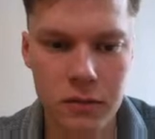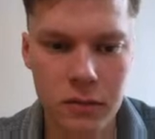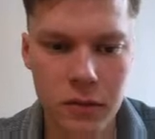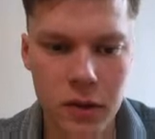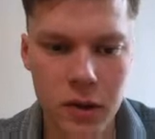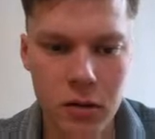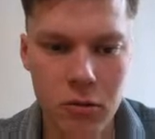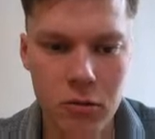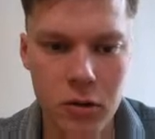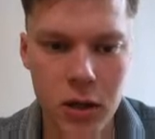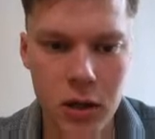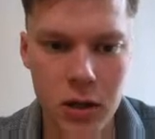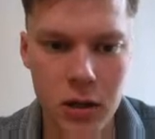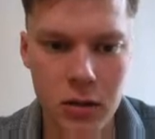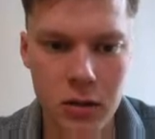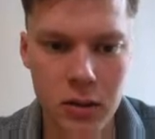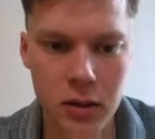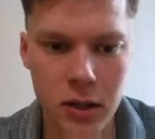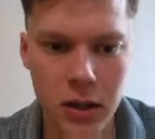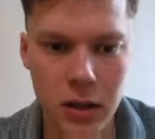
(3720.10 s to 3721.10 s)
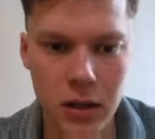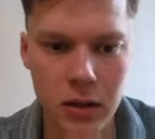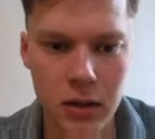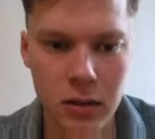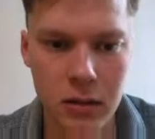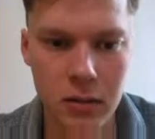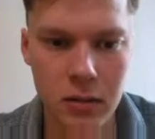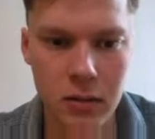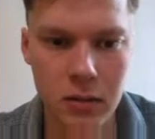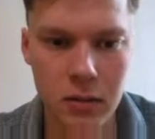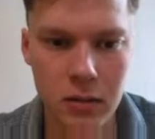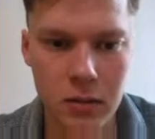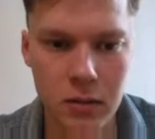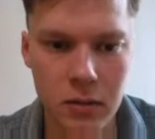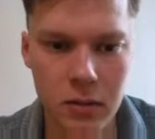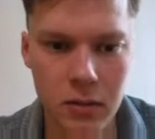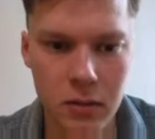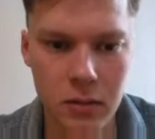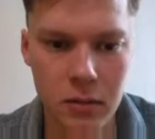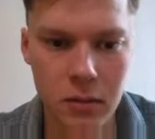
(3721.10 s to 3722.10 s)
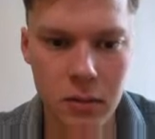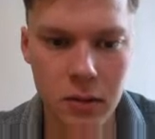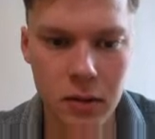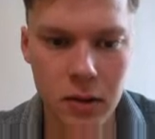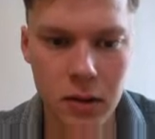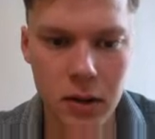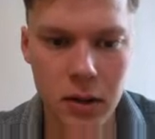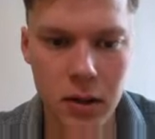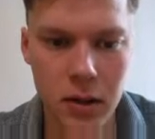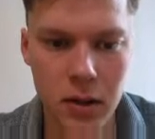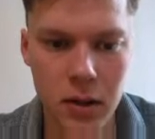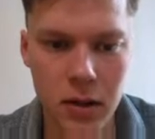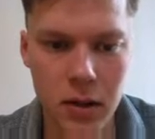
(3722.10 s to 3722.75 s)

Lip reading: error hand, like, yeah,